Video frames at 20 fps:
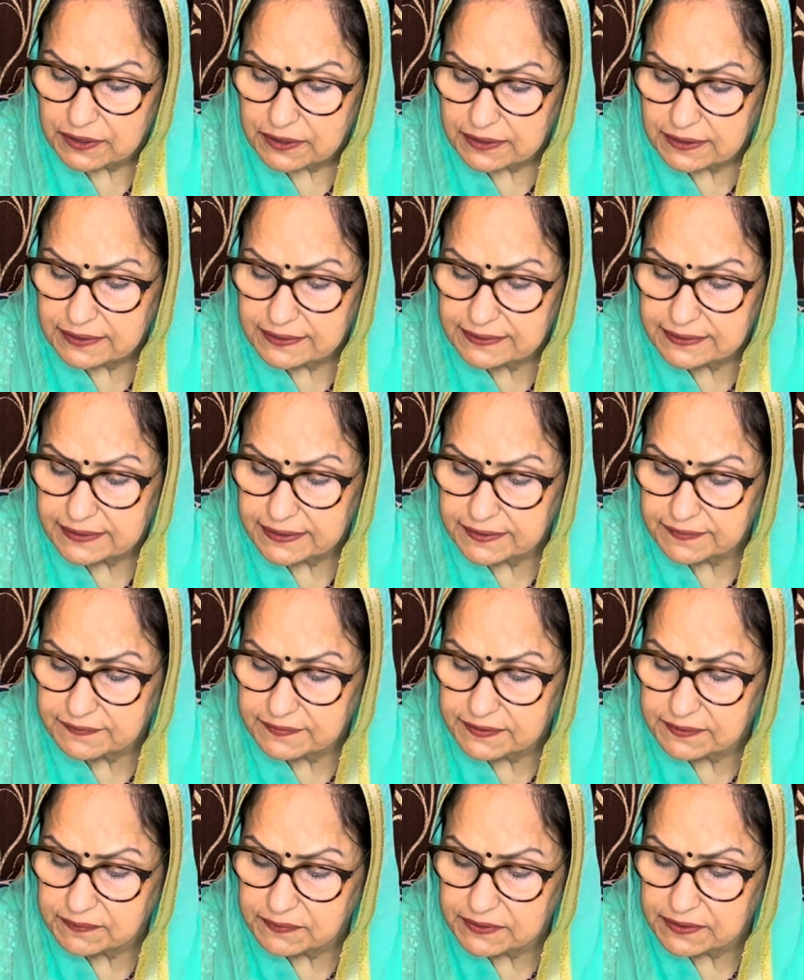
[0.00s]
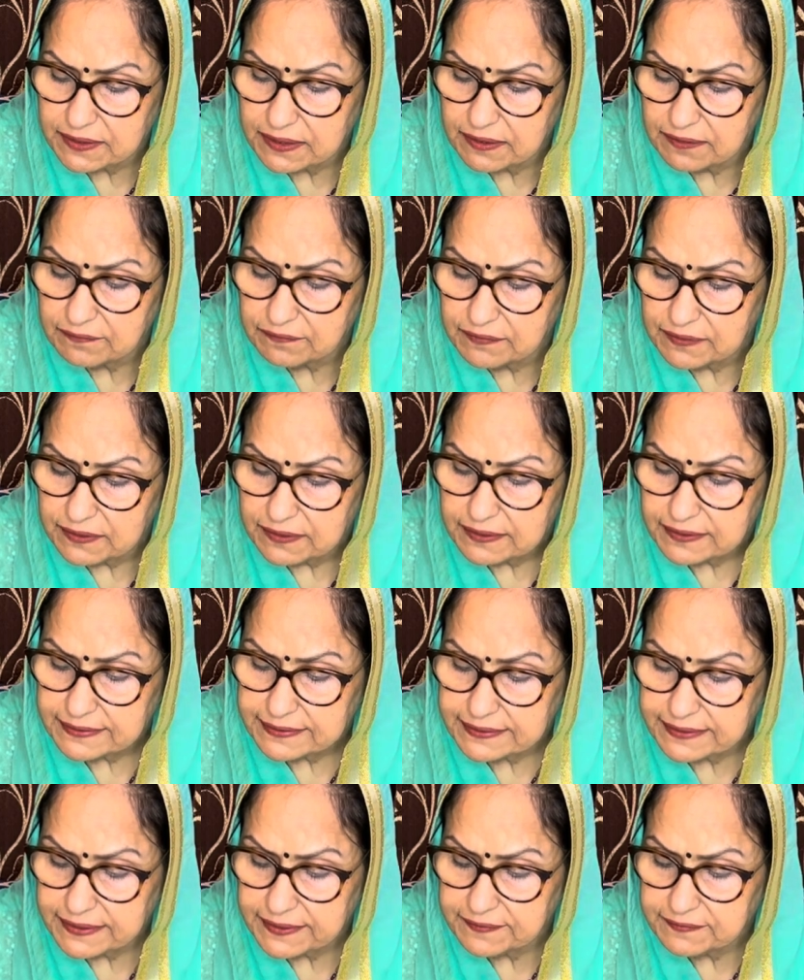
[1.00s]
He saves himself,
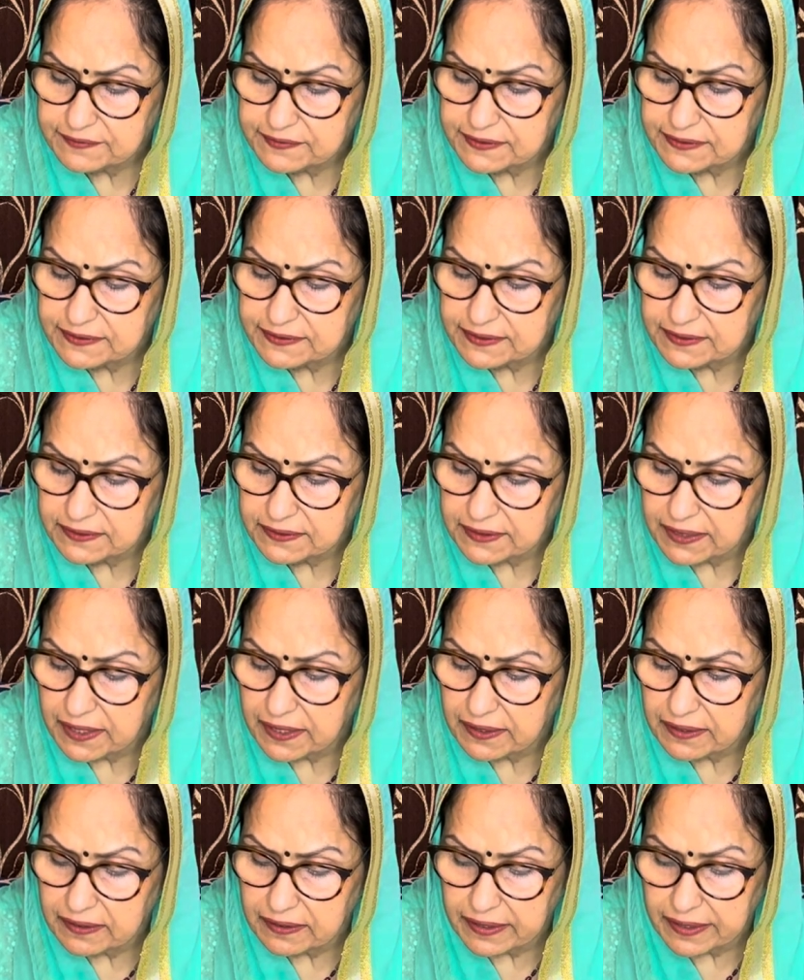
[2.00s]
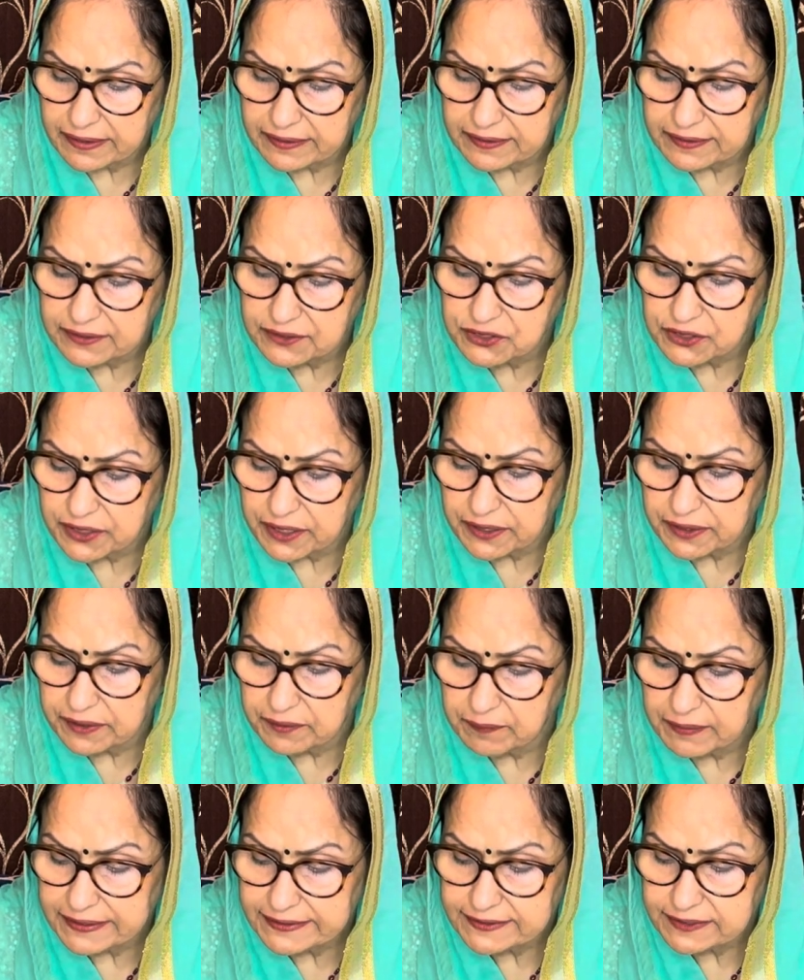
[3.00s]
saves his entire lineage, and
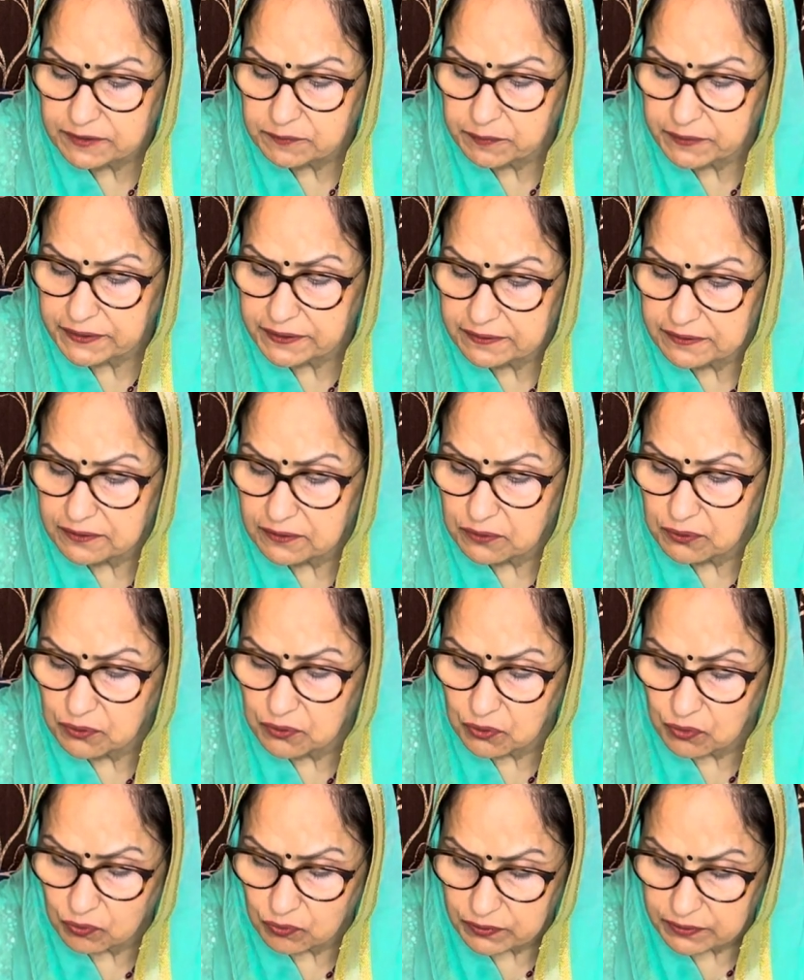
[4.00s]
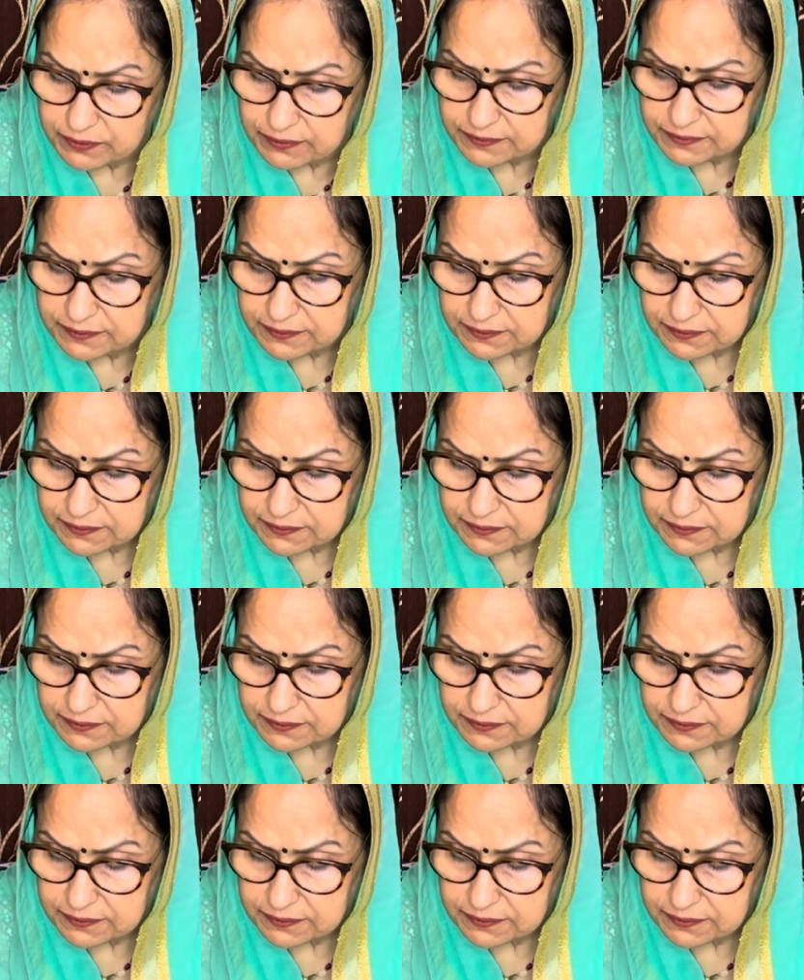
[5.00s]
emancipate the whole world.